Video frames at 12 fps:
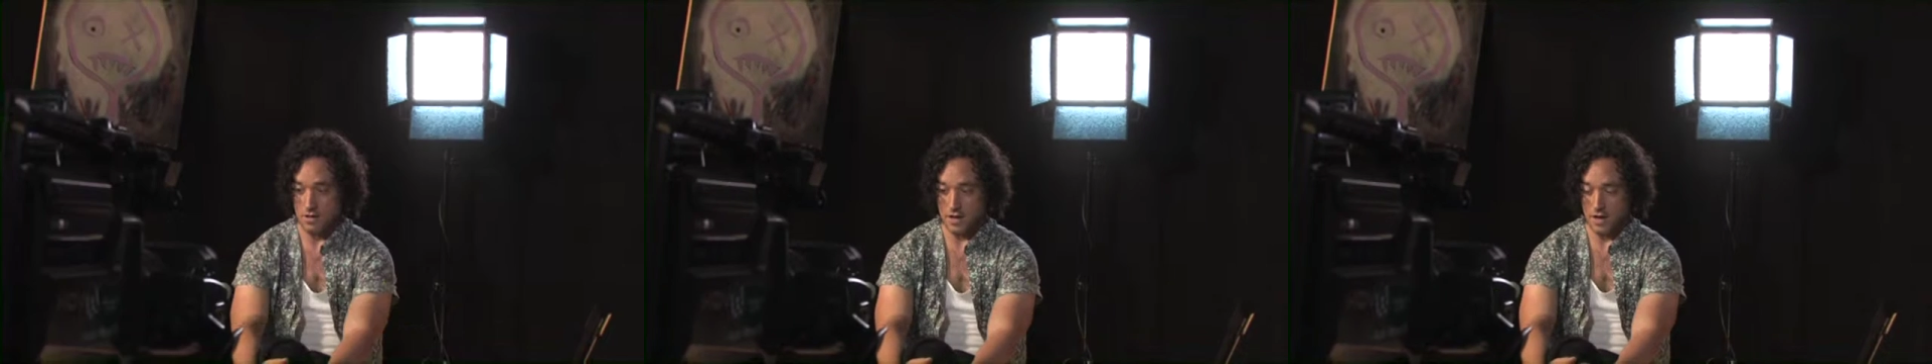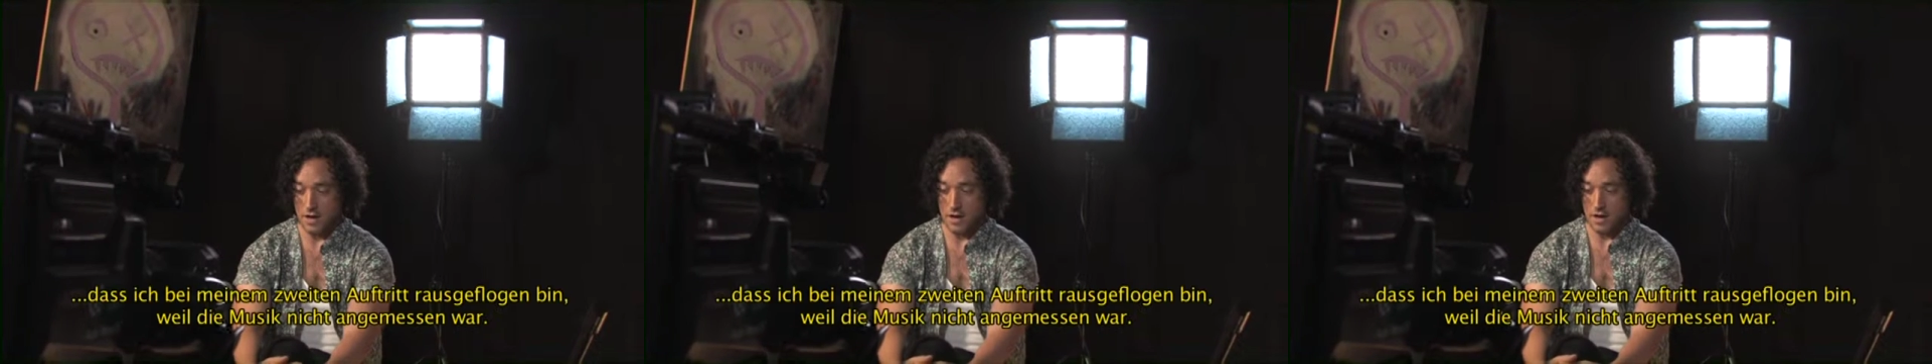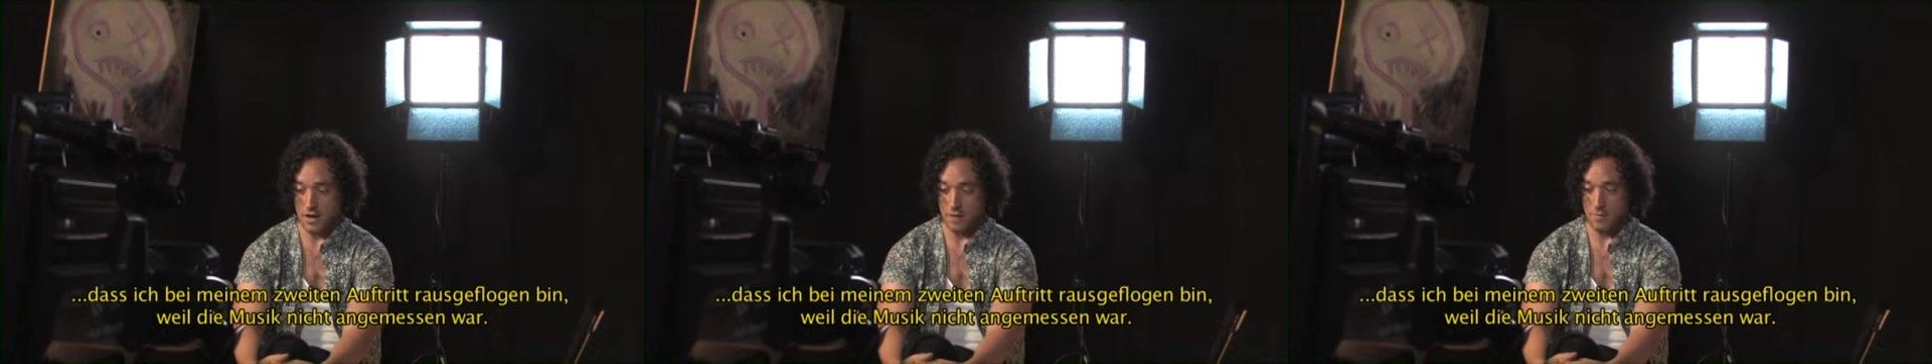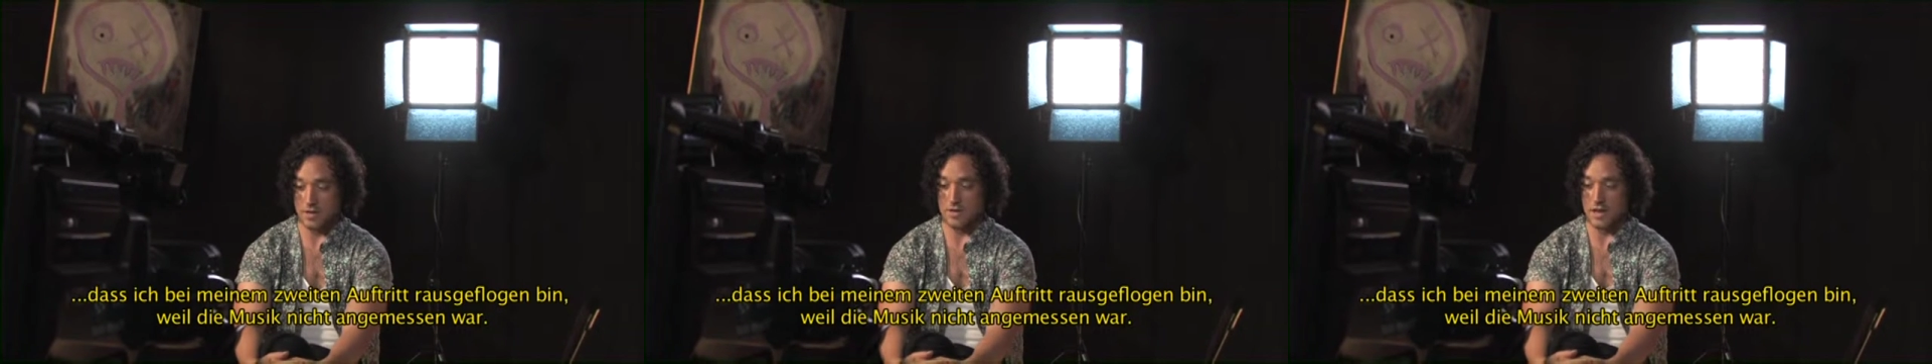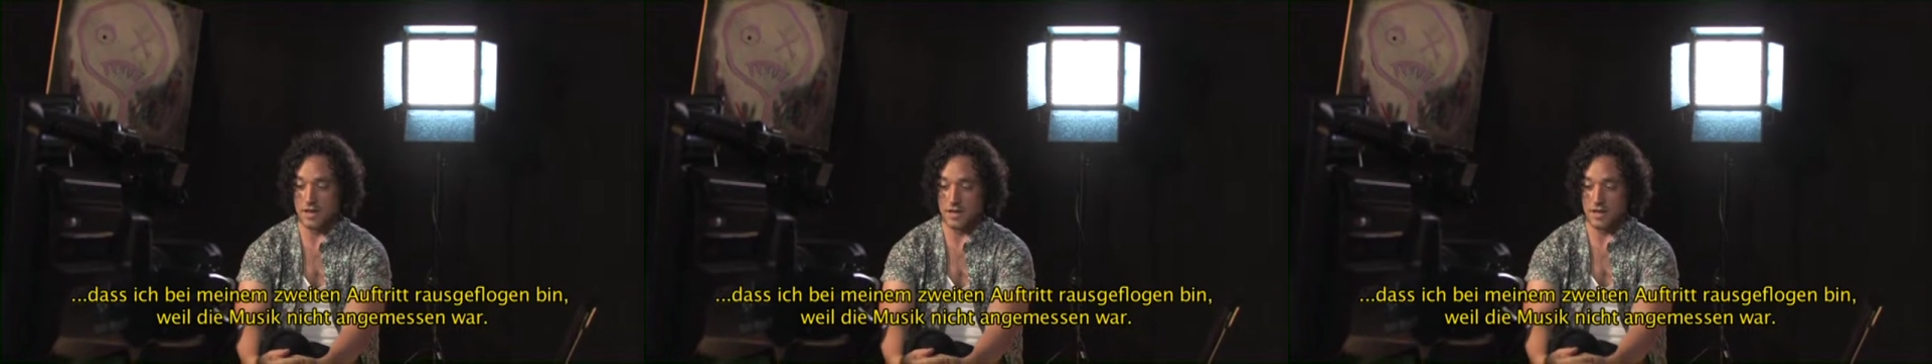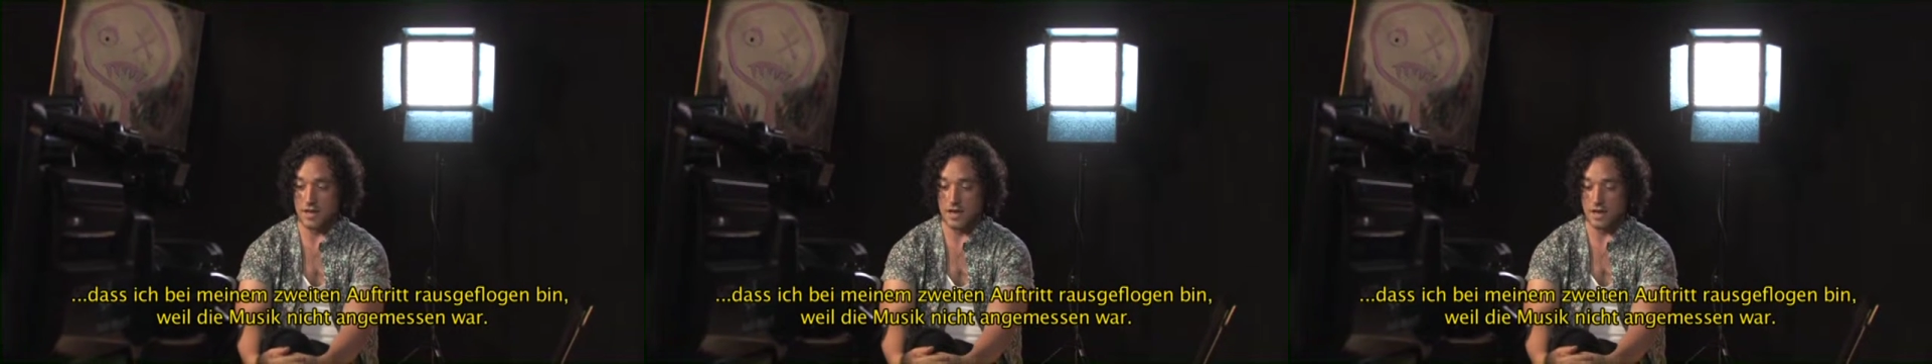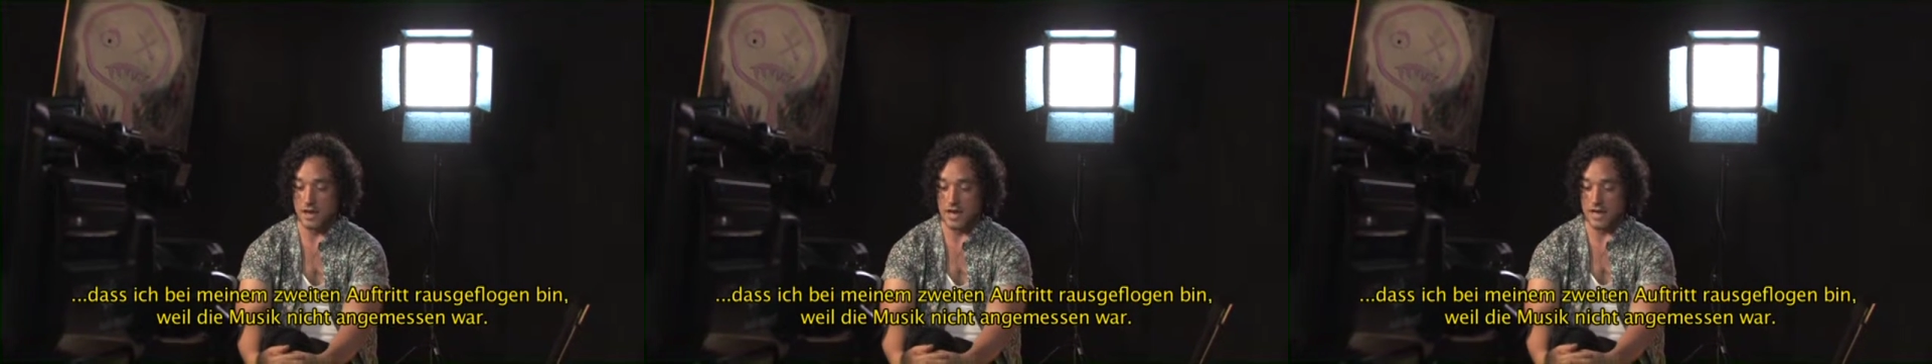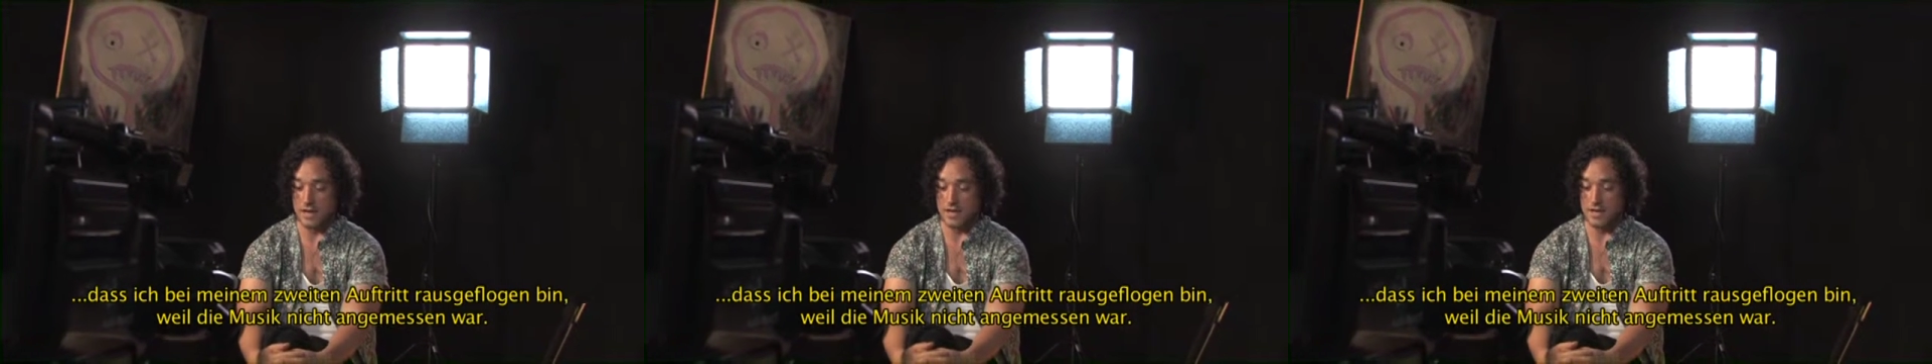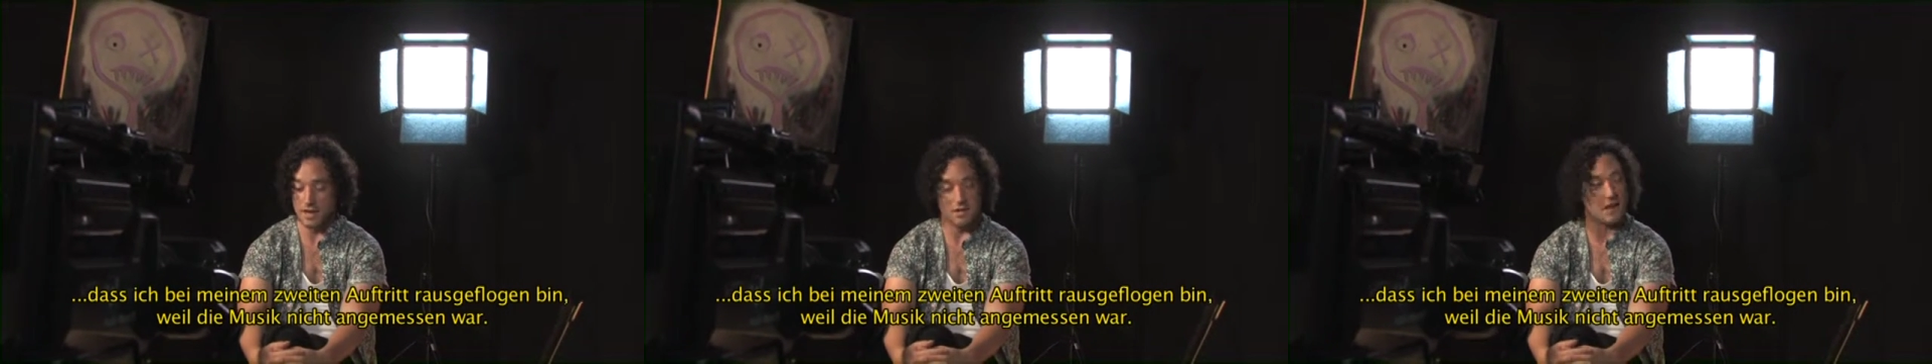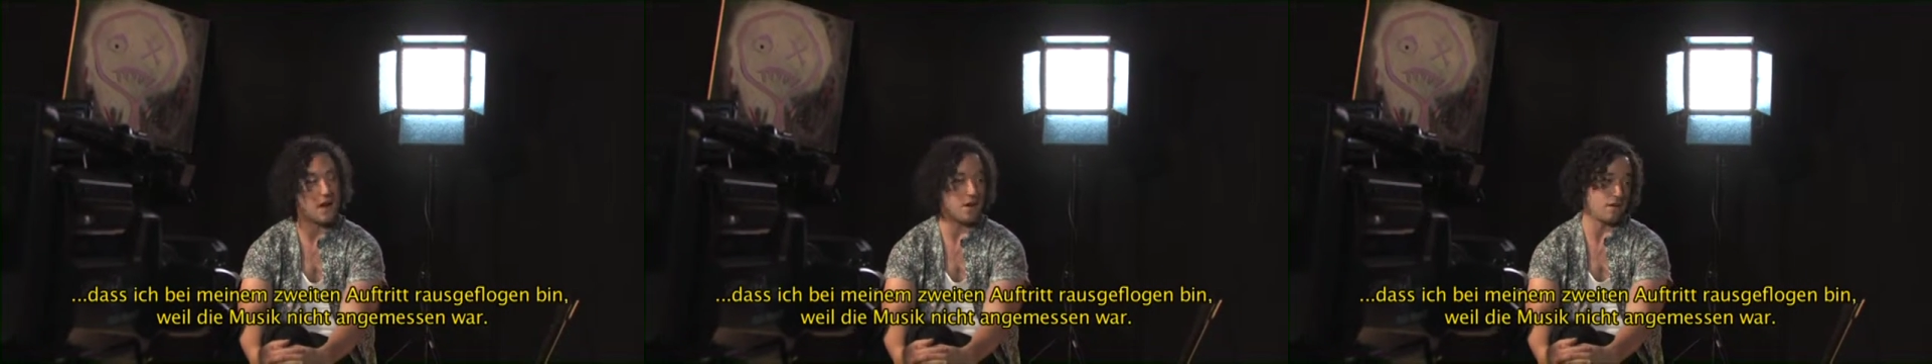that my second gig, I got kicked out